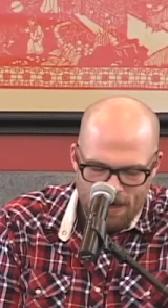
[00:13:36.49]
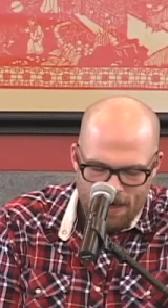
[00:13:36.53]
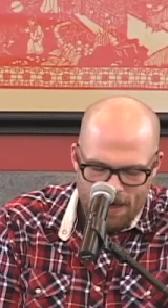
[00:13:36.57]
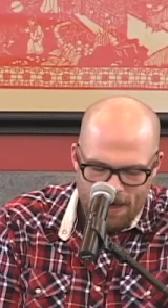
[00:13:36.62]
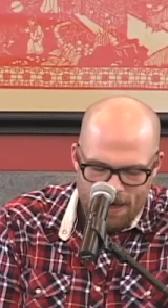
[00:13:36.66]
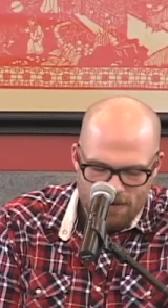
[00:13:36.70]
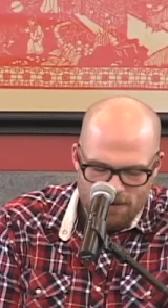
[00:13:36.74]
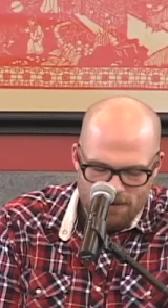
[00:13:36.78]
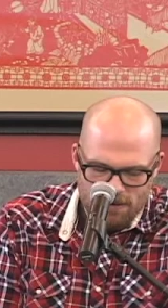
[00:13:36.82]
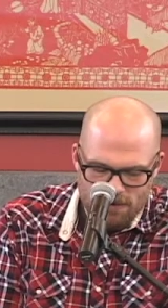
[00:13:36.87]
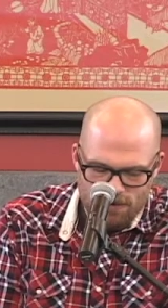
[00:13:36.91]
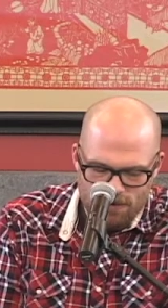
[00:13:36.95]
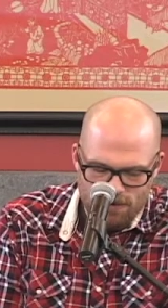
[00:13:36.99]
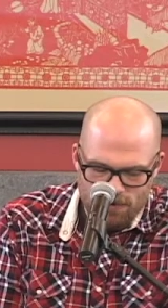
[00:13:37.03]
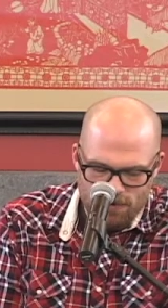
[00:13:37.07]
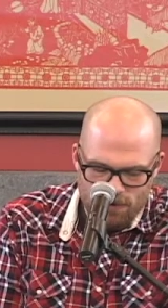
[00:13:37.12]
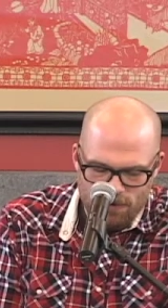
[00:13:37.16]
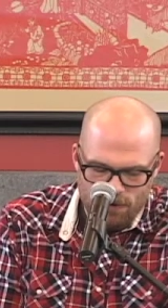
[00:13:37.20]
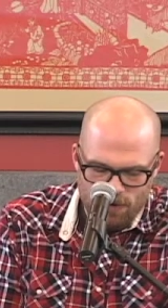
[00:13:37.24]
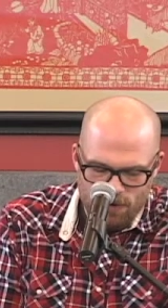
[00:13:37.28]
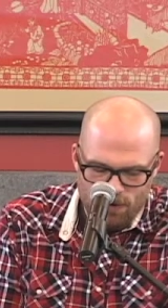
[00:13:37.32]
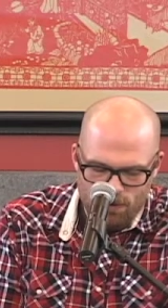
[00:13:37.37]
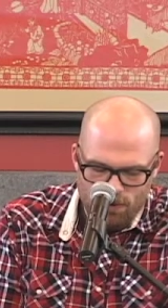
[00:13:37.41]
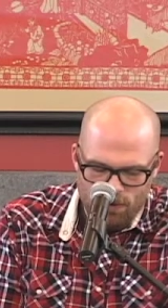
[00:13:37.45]
At this
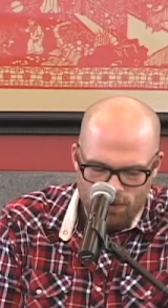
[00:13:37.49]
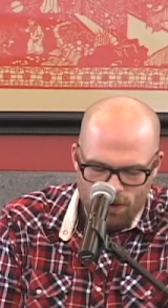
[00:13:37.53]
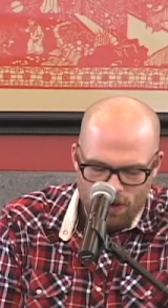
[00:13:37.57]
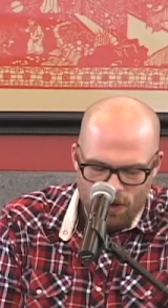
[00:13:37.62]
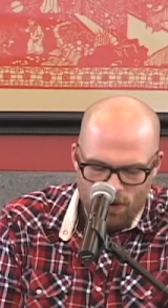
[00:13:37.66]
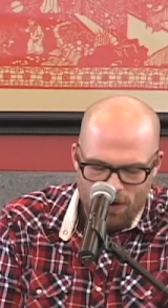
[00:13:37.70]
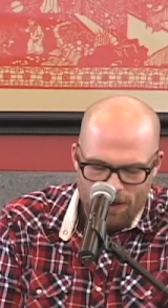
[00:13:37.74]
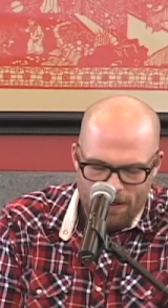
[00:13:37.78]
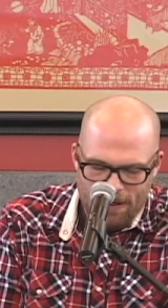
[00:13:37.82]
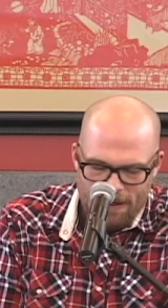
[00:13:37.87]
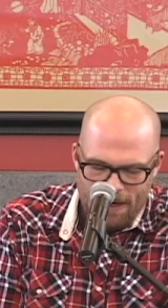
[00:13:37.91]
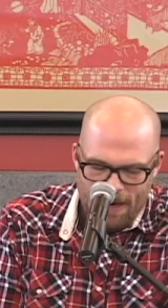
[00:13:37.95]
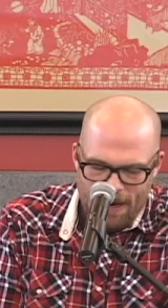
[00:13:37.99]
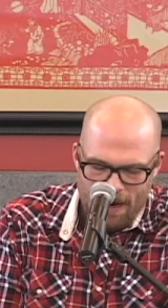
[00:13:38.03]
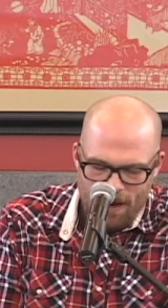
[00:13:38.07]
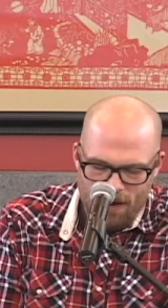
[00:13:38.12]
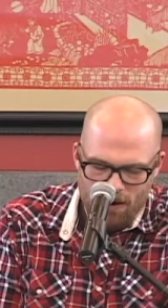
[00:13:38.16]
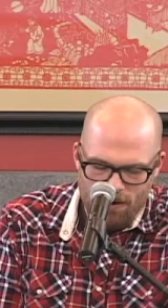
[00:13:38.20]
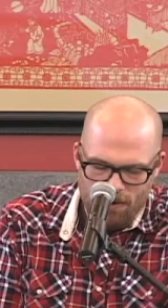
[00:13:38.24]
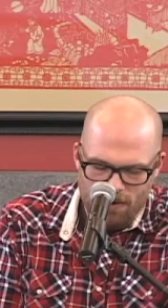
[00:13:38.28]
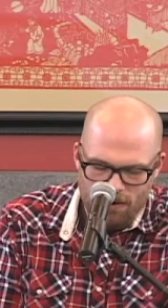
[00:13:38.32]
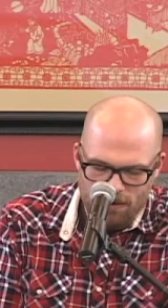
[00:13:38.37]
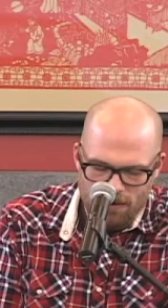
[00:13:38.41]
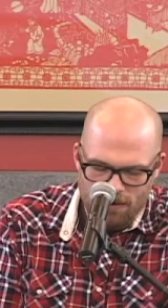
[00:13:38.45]
flume going
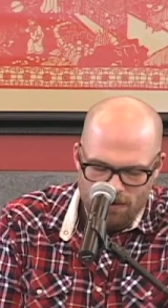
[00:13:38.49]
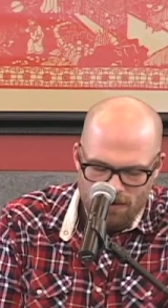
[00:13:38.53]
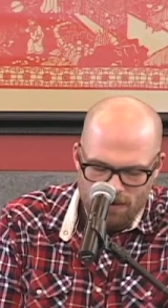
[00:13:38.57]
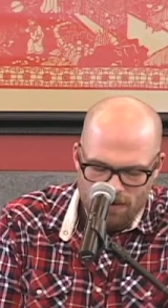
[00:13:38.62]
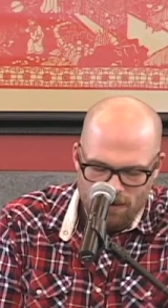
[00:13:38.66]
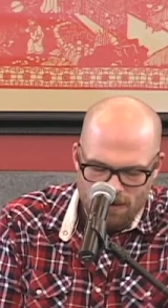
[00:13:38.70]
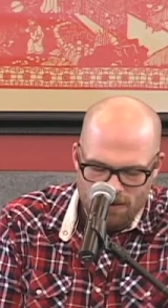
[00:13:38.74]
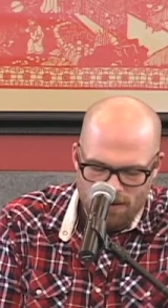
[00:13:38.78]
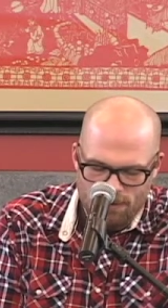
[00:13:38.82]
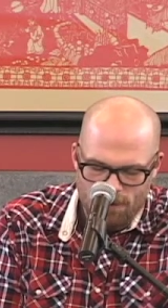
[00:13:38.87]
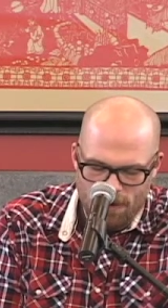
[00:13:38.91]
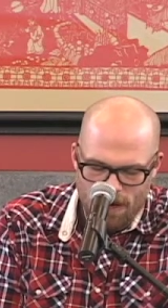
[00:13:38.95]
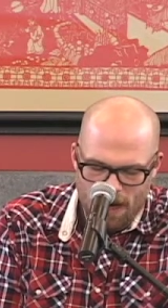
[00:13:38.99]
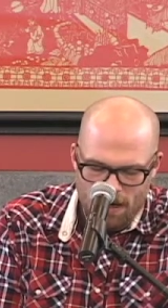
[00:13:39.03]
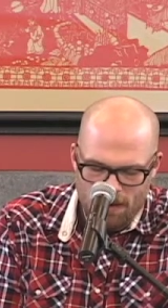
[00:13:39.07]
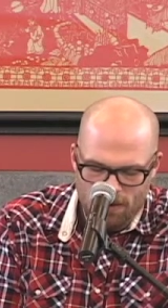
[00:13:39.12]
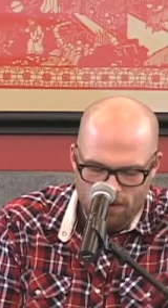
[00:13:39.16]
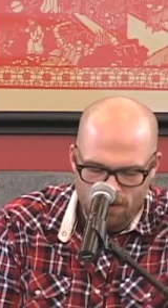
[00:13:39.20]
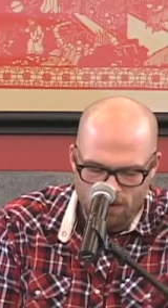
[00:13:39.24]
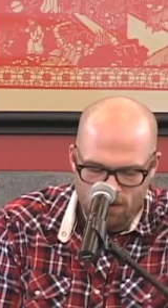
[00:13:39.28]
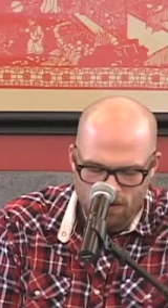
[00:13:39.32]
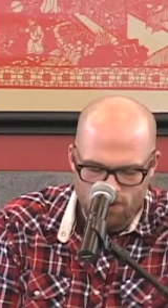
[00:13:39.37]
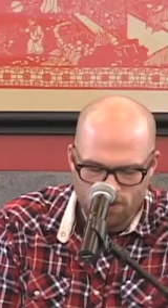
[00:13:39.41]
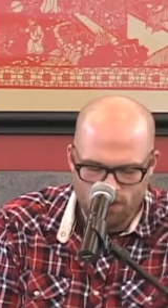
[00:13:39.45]
down, a spot
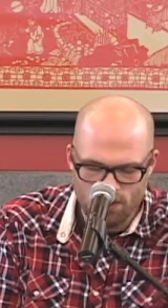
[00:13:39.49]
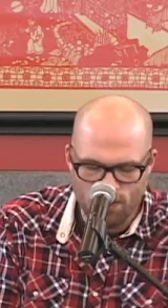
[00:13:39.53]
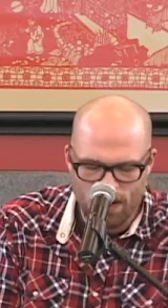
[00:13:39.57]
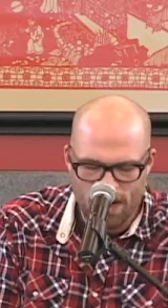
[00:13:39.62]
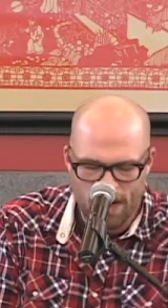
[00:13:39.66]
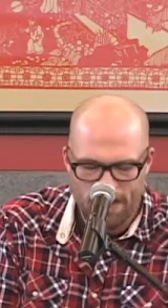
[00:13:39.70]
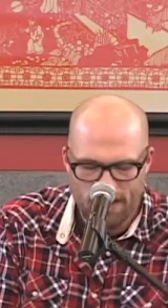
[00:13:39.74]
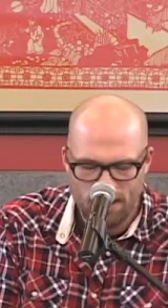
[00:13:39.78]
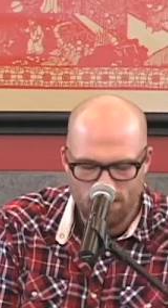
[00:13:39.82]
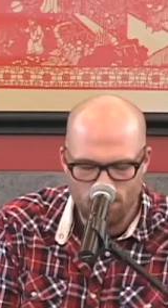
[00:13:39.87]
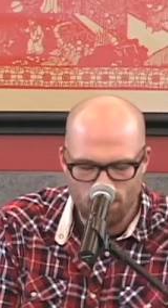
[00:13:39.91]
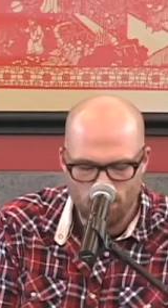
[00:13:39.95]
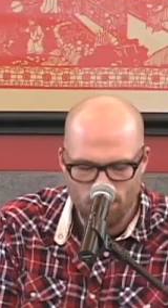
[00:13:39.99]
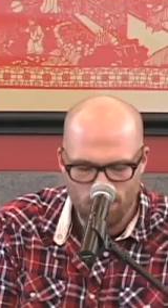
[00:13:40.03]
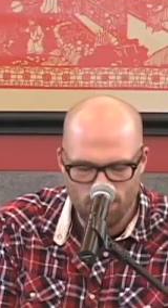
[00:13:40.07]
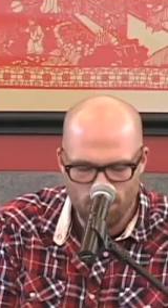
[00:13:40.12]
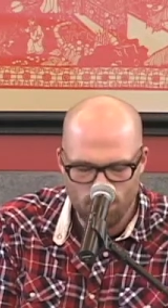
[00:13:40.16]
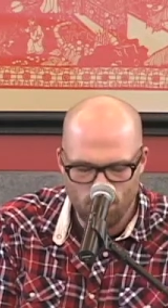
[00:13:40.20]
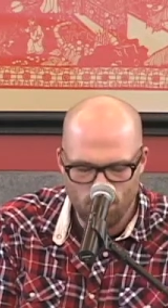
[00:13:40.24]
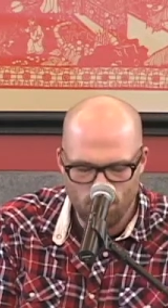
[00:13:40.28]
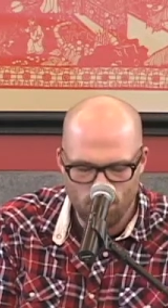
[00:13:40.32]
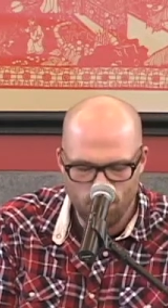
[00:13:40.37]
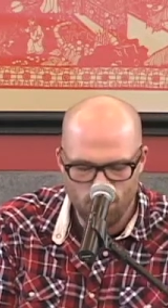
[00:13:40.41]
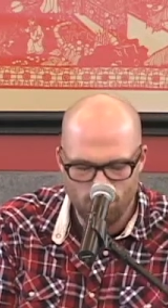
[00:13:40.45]
glows white where an
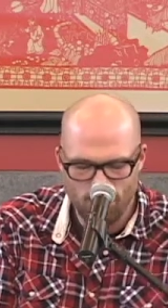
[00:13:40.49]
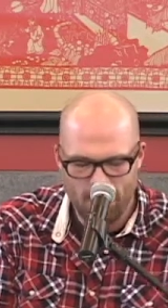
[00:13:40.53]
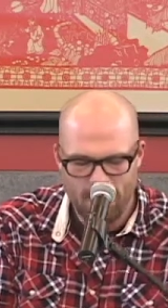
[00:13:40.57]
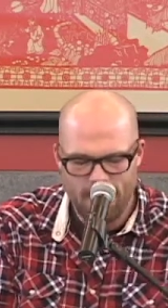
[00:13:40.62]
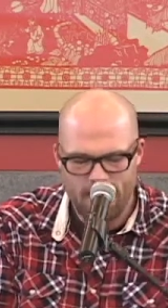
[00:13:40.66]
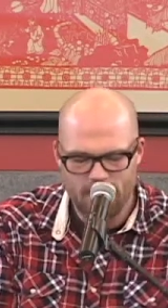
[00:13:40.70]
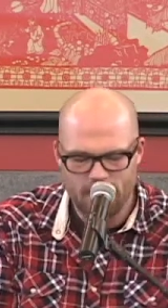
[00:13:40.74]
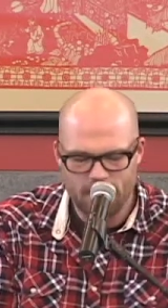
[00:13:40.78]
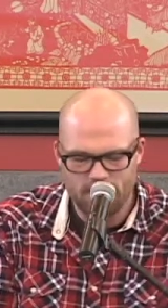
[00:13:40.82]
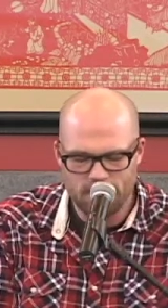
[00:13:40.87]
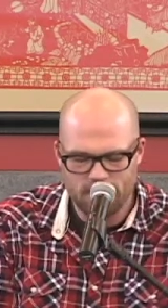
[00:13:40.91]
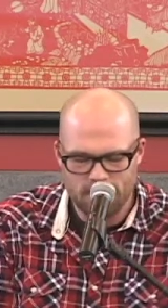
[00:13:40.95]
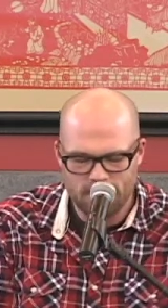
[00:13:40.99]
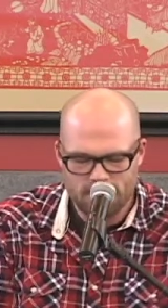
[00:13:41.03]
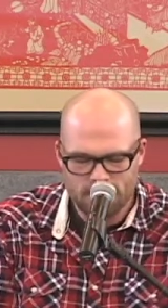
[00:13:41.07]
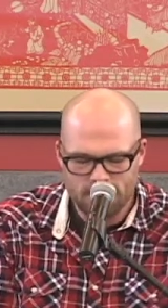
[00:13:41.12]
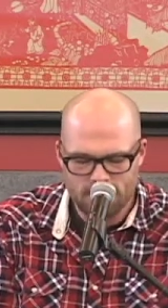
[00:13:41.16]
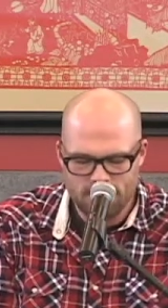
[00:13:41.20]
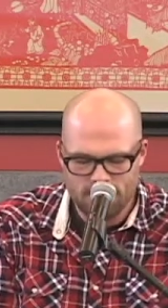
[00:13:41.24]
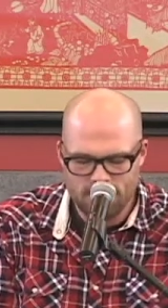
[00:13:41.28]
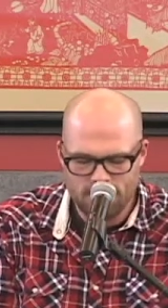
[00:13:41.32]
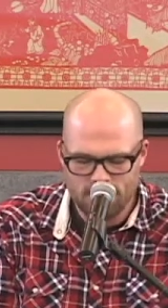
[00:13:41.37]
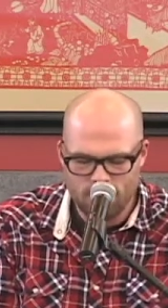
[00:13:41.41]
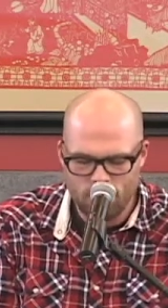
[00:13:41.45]
old man looks
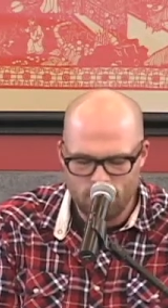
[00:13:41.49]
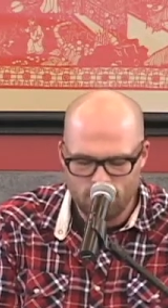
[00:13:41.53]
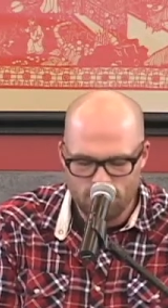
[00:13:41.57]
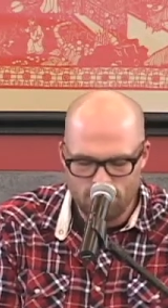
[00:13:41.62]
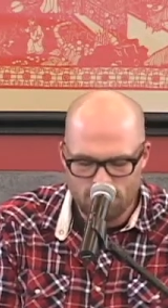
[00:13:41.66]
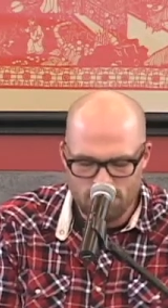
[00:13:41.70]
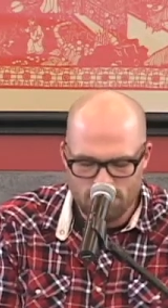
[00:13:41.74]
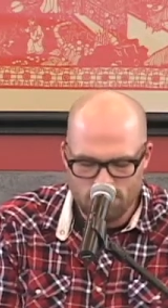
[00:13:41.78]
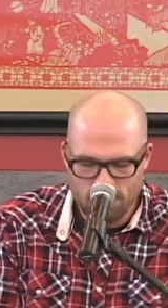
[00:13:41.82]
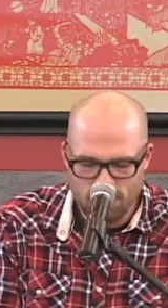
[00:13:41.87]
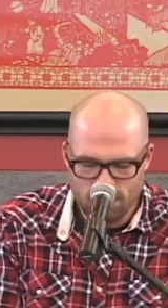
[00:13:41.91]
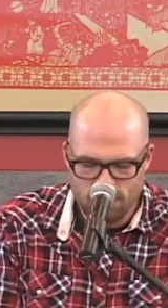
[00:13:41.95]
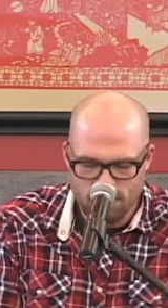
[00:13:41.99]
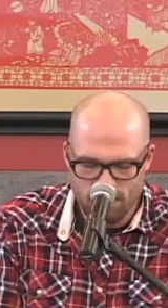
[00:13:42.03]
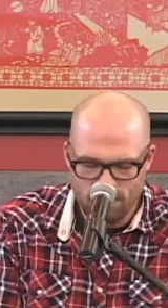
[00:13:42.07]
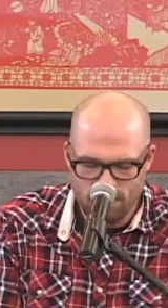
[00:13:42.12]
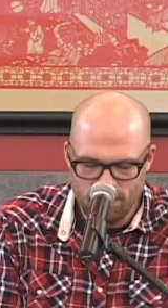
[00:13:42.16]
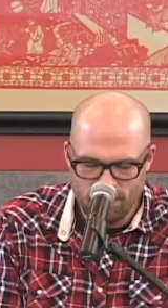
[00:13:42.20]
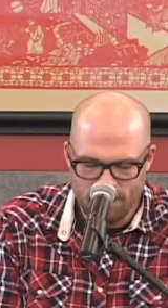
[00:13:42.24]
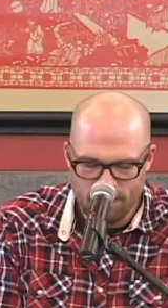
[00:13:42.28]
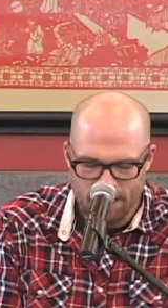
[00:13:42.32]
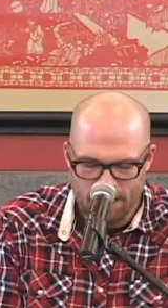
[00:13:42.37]
at the ghosts of the